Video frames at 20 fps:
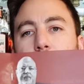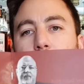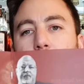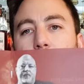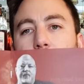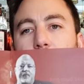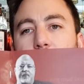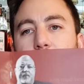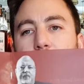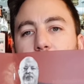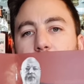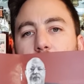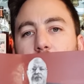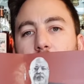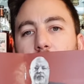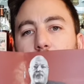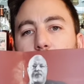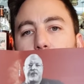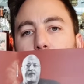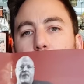That's the
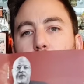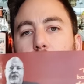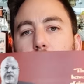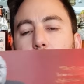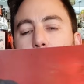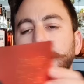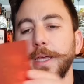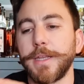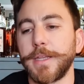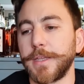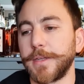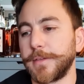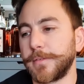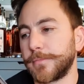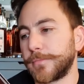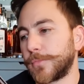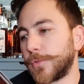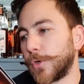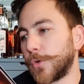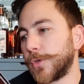guy who made
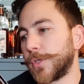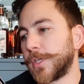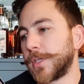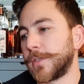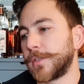it, Brody.